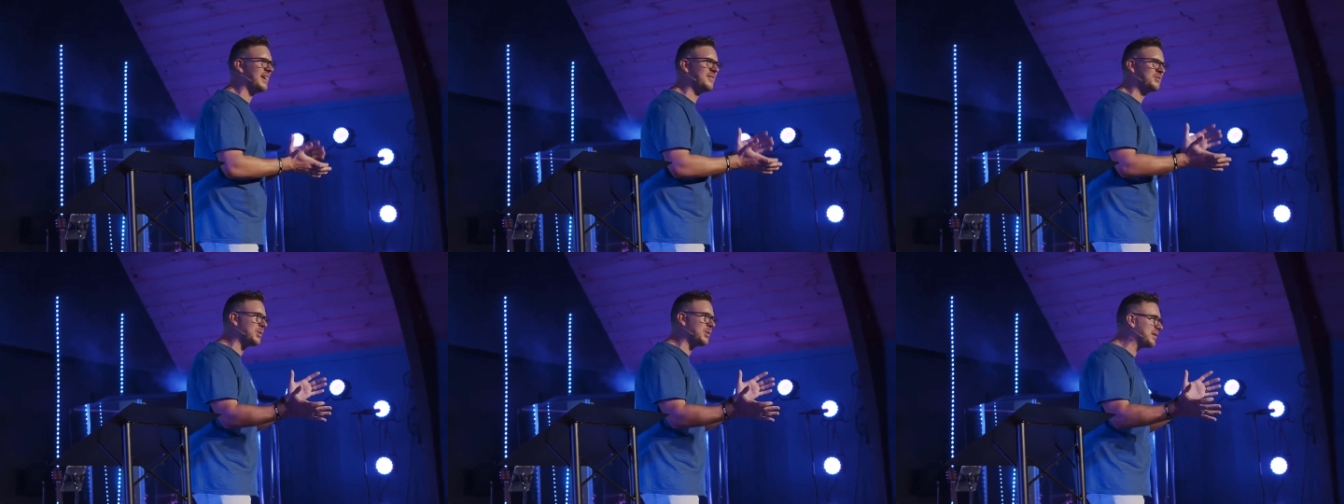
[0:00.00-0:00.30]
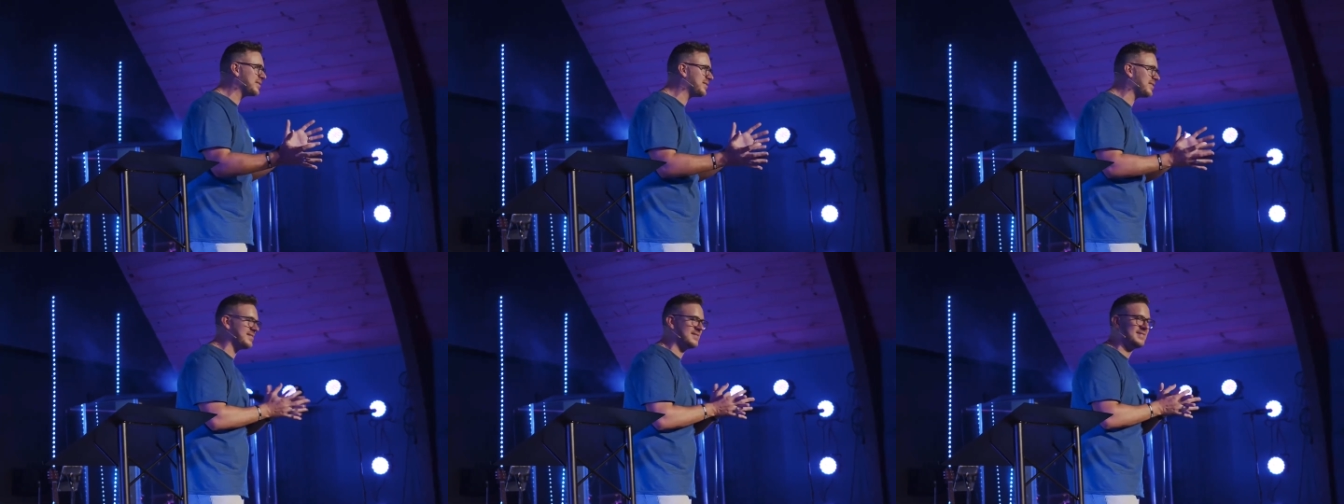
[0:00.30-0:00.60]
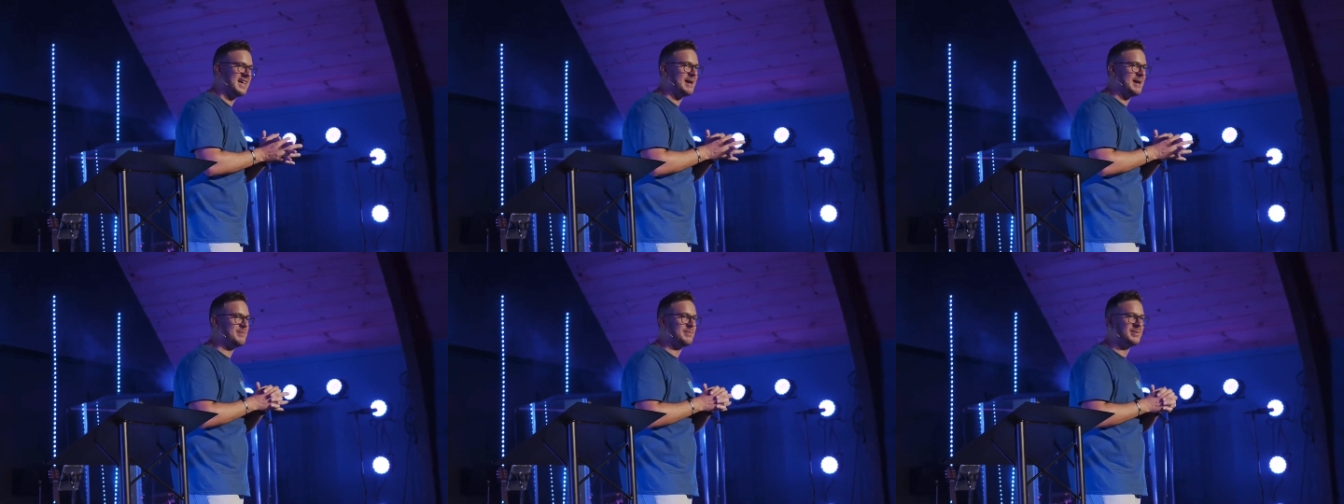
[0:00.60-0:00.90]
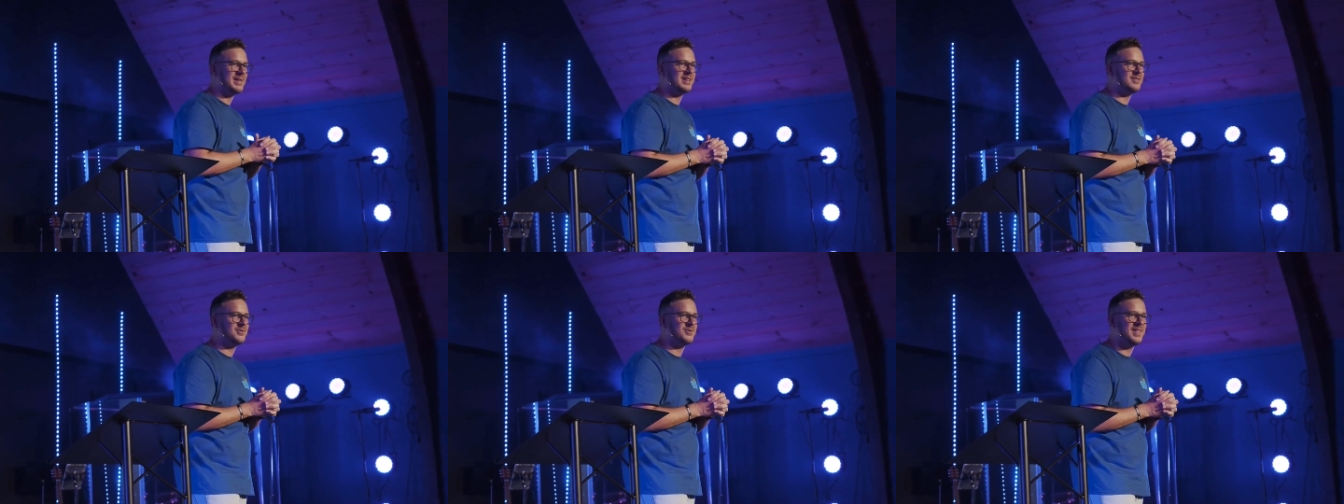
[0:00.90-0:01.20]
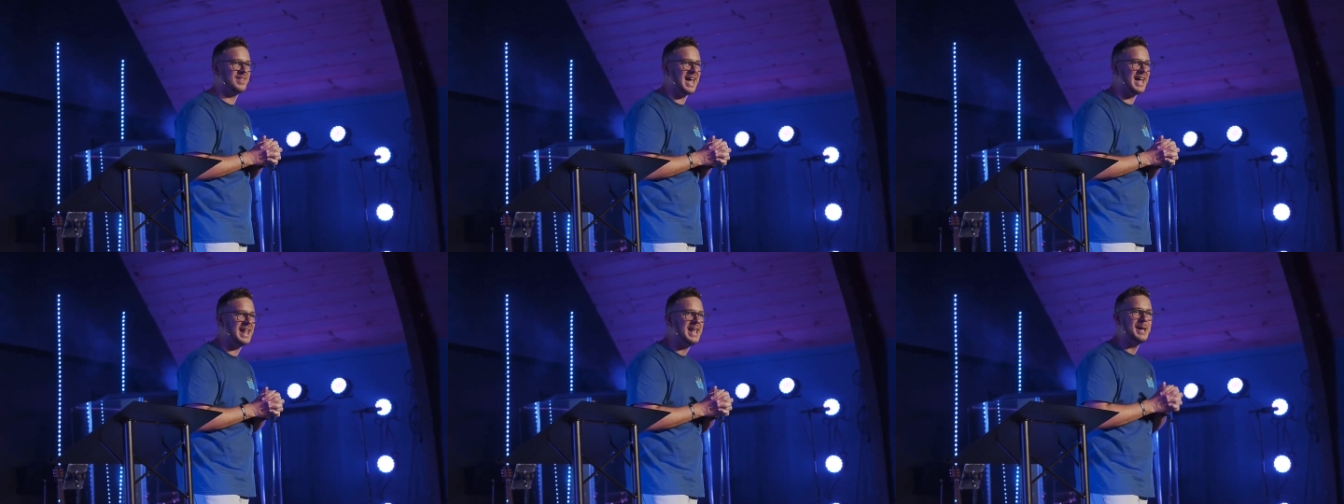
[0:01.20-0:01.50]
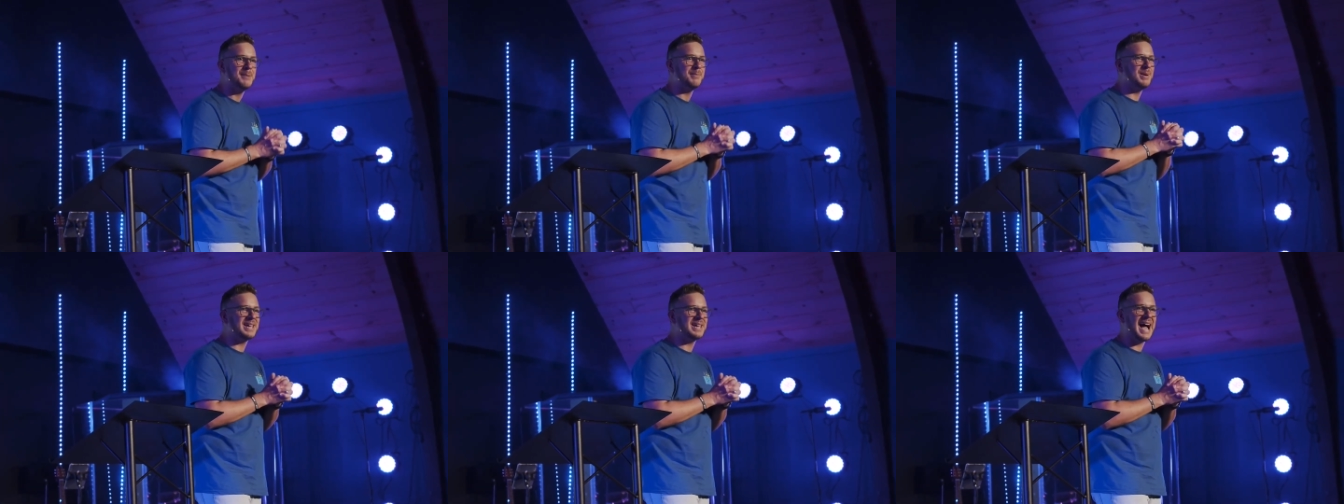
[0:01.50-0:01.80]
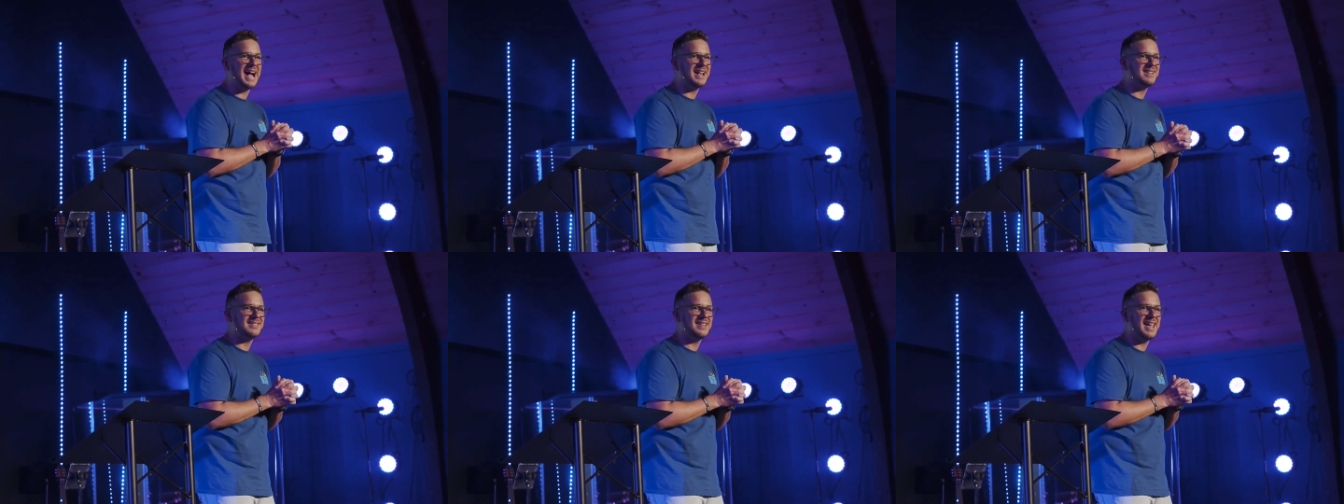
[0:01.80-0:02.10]
Of course, there's a time and place for that. But
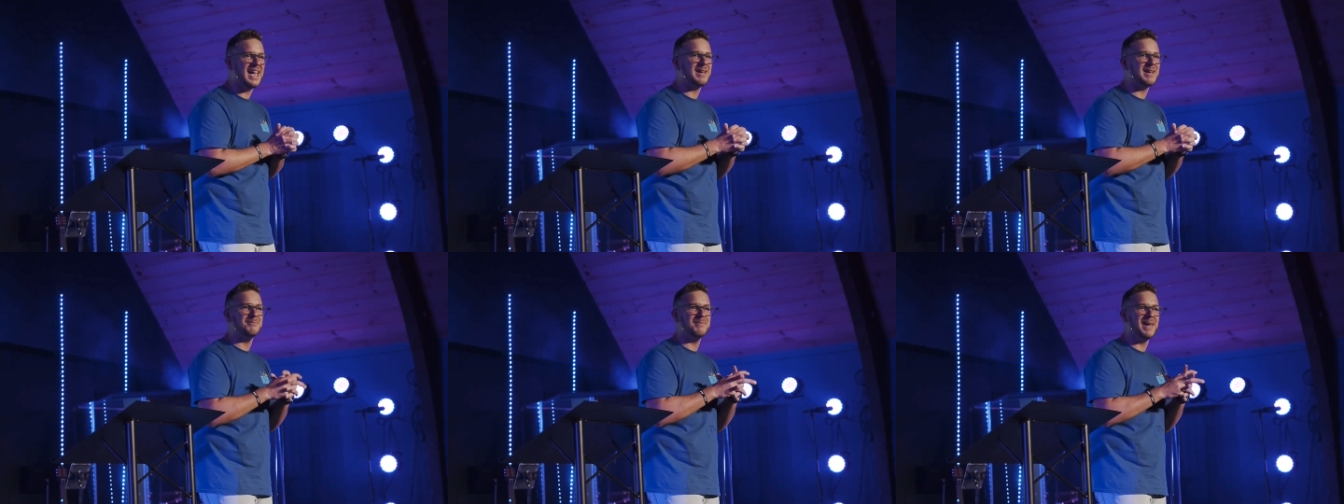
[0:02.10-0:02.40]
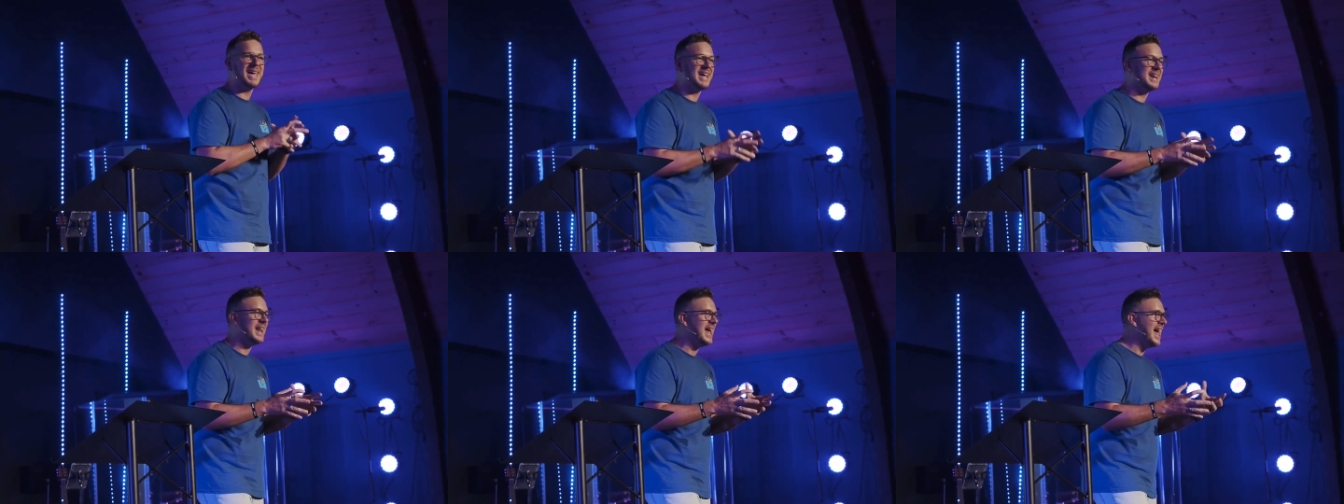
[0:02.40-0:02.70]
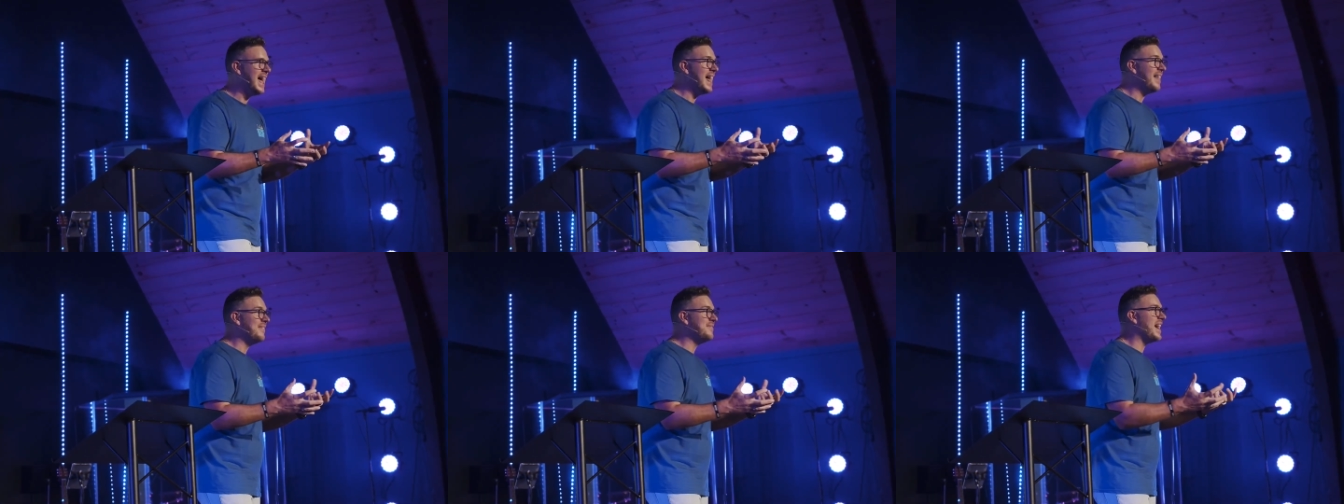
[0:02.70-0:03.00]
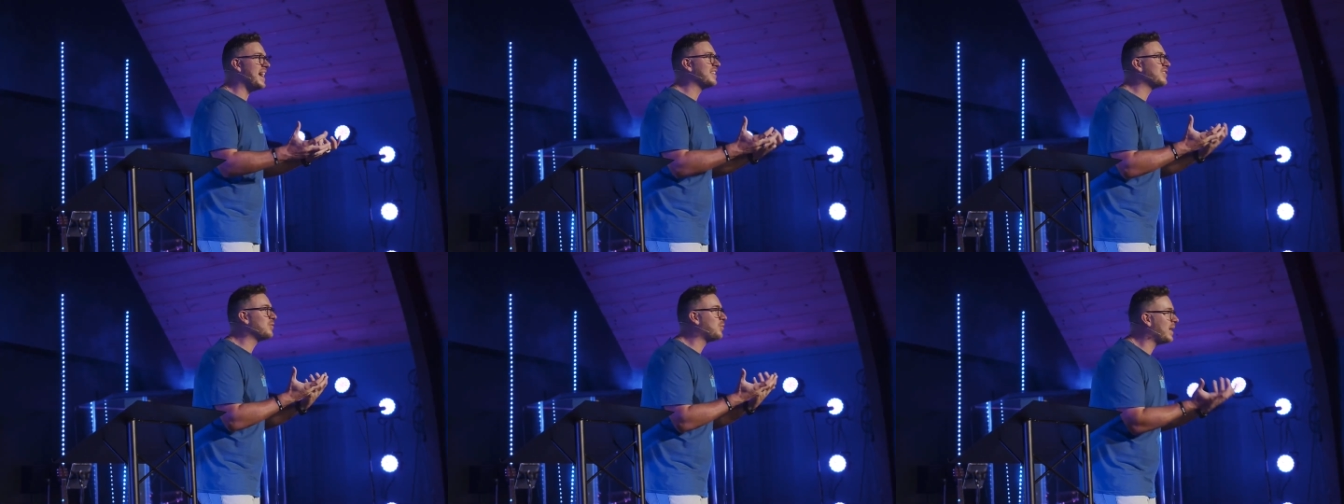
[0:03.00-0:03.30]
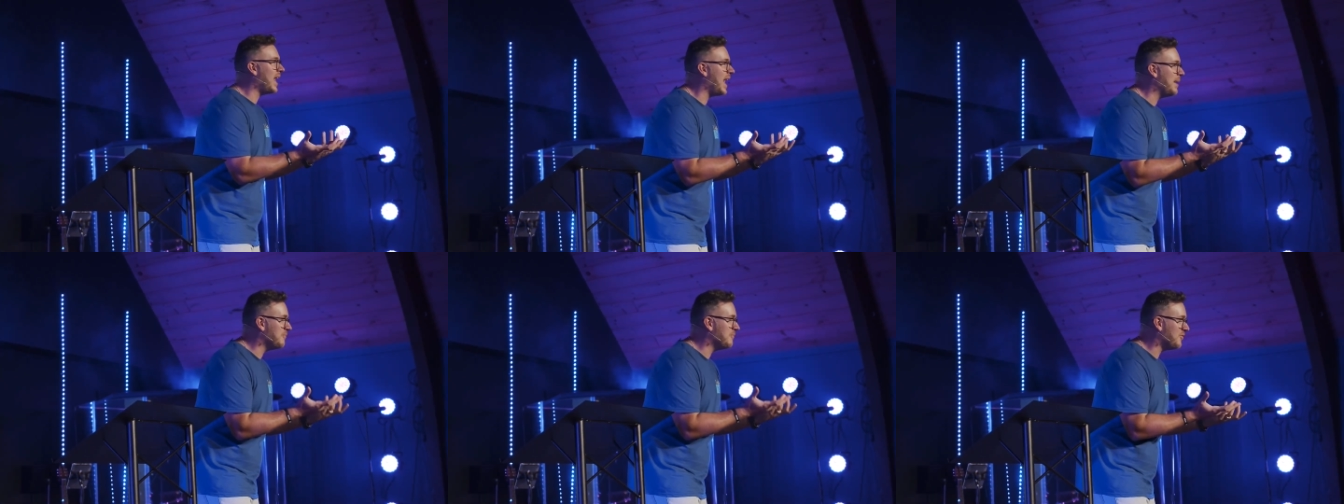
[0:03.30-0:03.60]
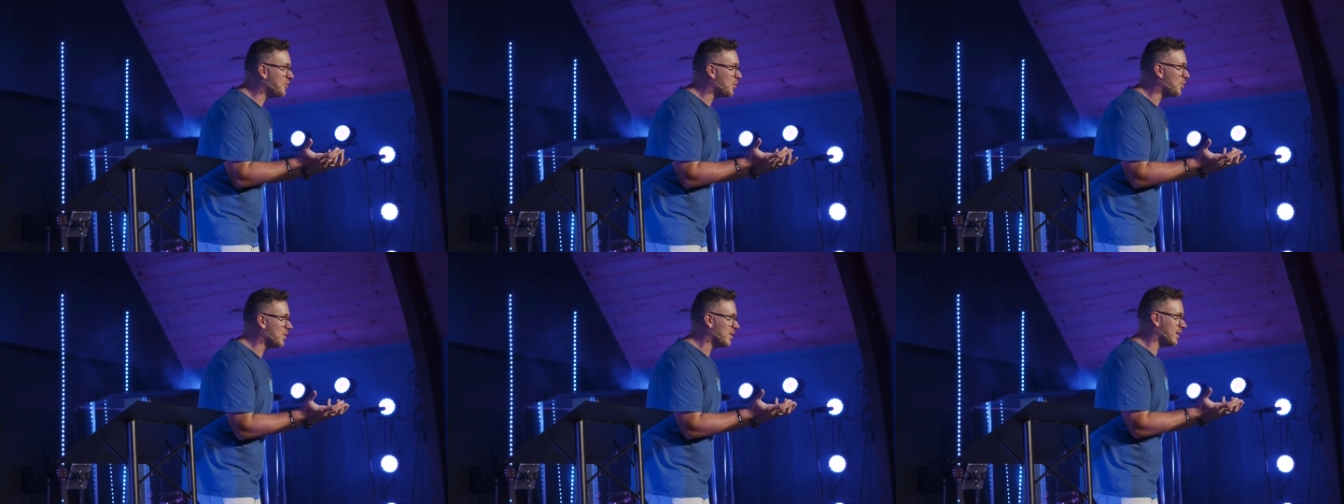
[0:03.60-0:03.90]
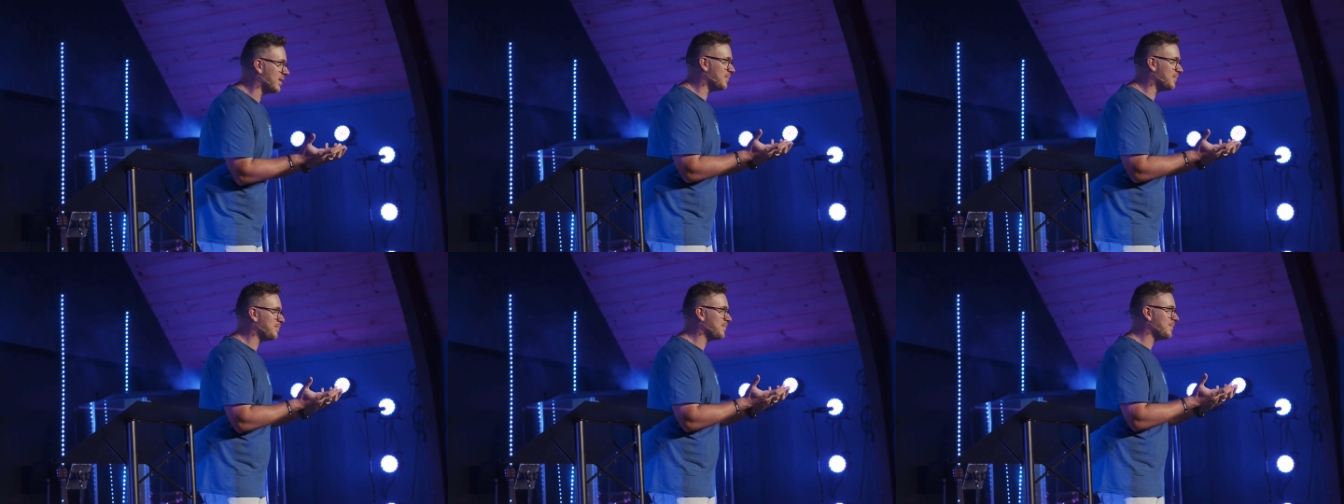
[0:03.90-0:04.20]
God's saying, man, that's what I'm for.